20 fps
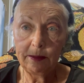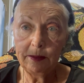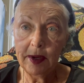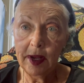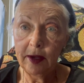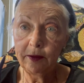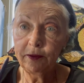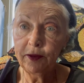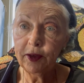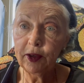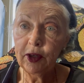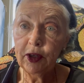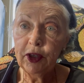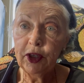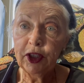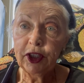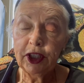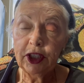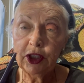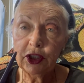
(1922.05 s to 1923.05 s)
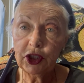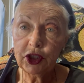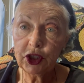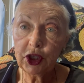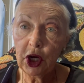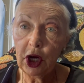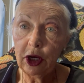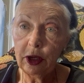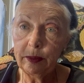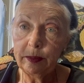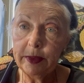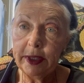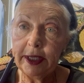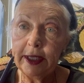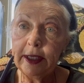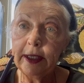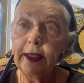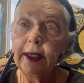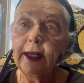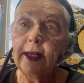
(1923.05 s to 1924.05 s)
not very good at
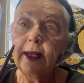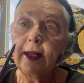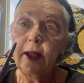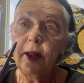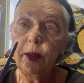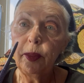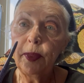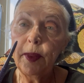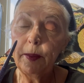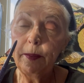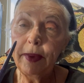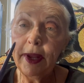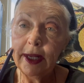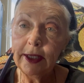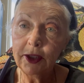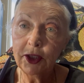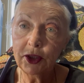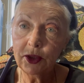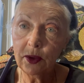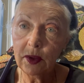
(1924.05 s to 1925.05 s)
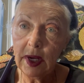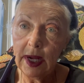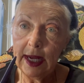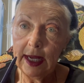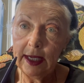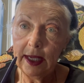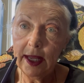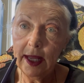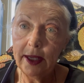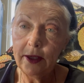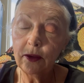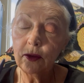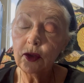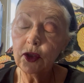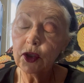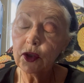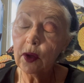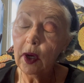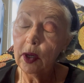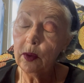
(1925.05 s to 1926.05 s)
sharpening the pencil eyeliner.
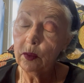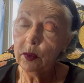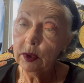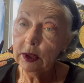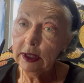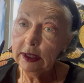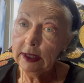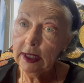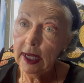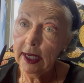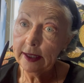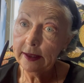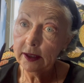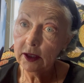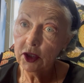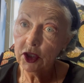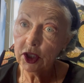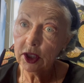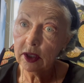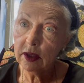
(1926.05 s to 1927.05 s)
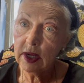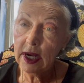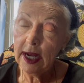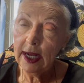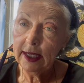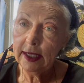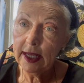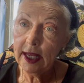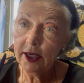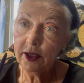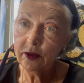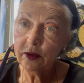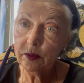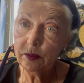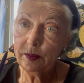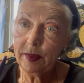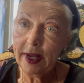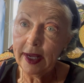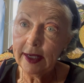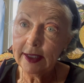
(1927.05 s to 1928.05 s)
So I really like the gel
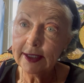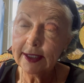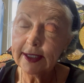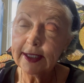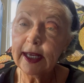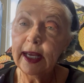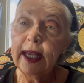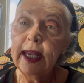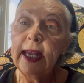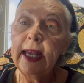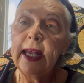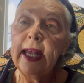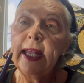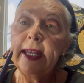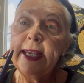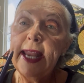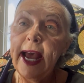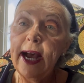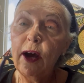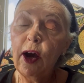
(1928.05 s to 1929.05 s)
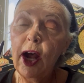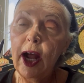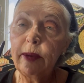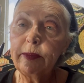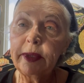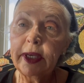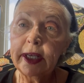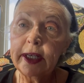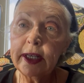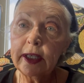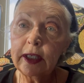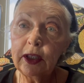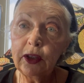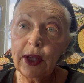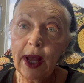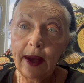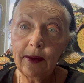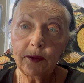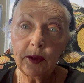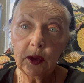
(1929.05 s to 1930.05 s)
eyeliner best. Now, I'm going to
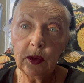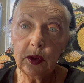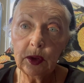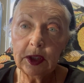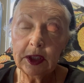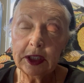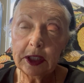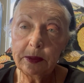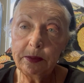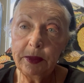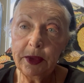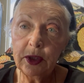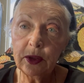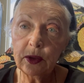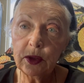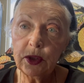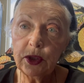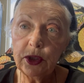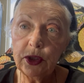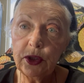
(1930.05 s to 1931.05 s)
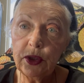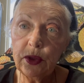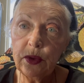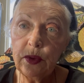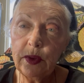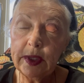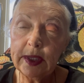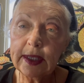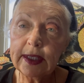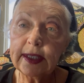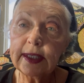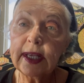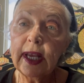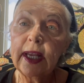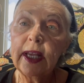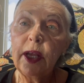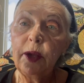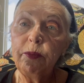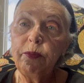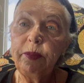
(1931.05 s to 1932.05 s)
have to look at the mirror to do this
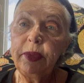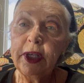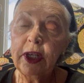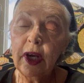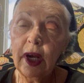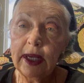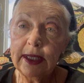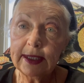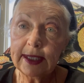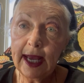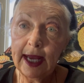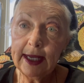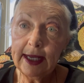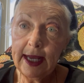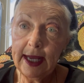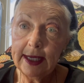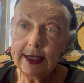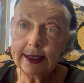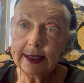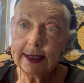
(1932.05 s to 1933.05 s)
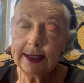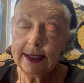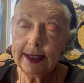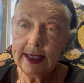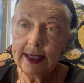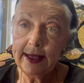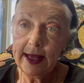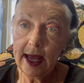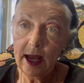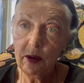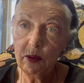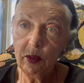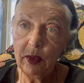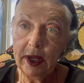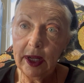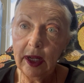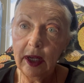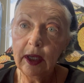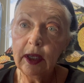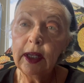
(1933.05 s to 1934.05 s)
because I can't see that
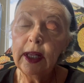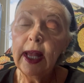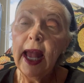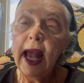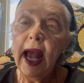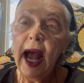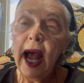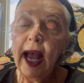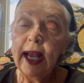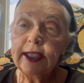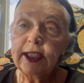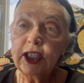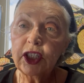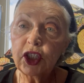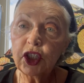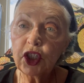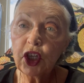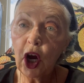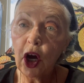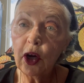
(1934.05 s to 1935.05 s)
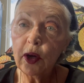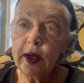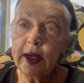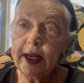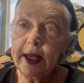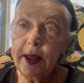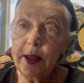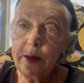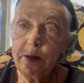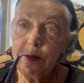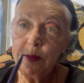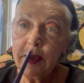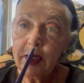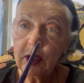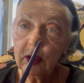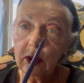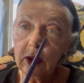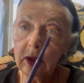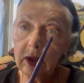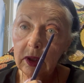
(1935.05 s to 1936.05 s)
well. I start in the
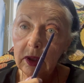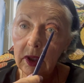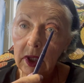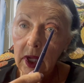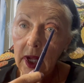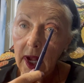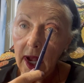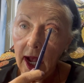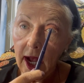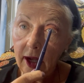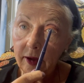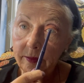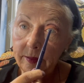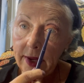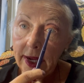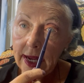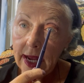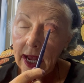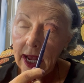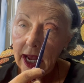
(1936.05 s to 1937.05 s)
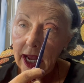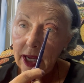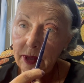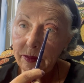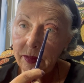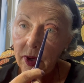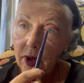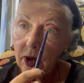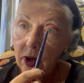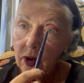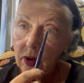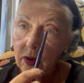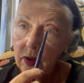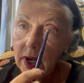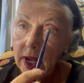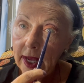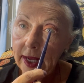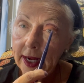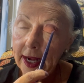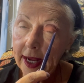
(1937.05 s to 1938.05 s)
middle of my eyeball
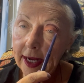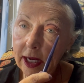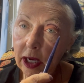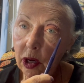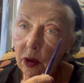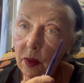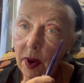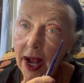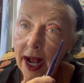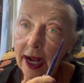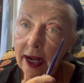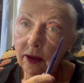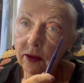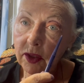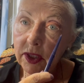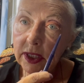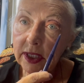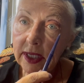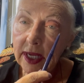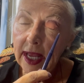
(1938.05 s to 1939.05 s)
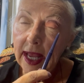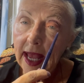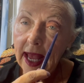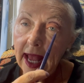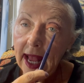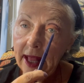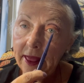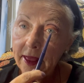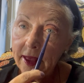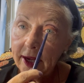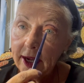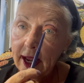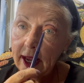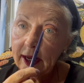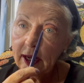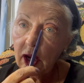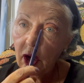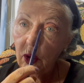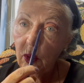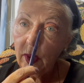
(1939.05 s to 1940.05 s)
and I go out and then I
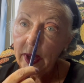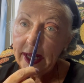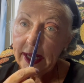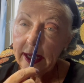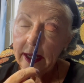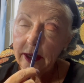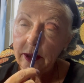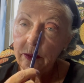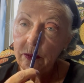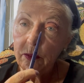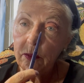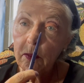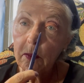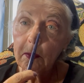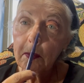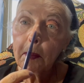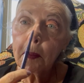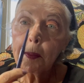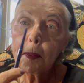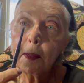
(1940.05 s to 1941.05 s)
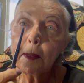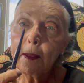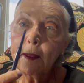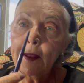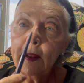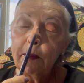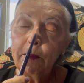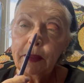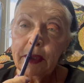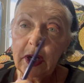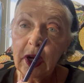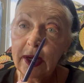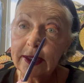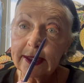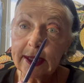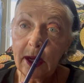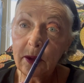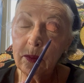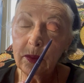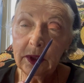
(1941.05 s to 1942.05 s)
go in because
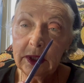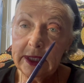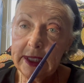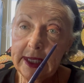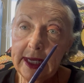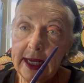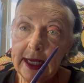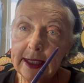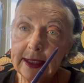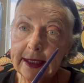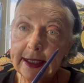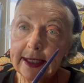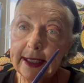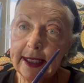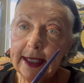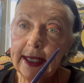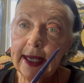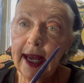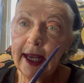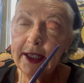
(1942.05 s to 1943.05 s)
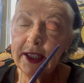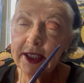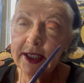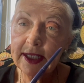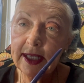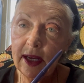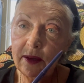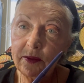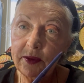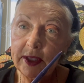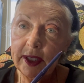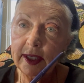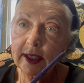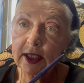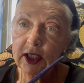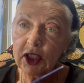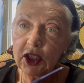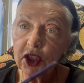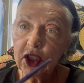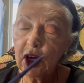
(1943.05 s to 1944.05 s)
I really can't see. I just have to get a
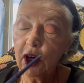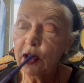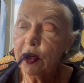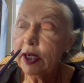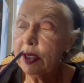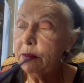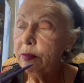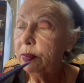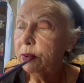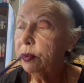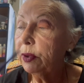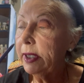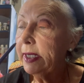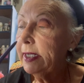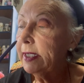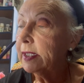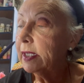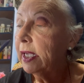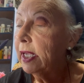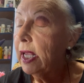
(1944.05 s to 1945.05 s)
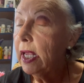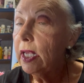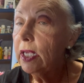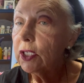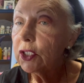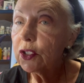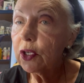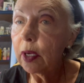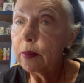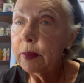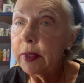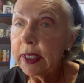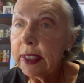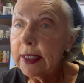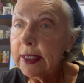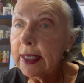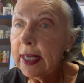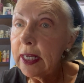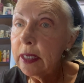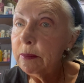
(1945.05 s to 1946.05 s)
starting point. So I'm going to
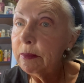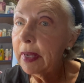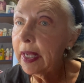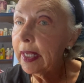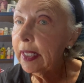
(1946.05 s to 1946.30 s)
take my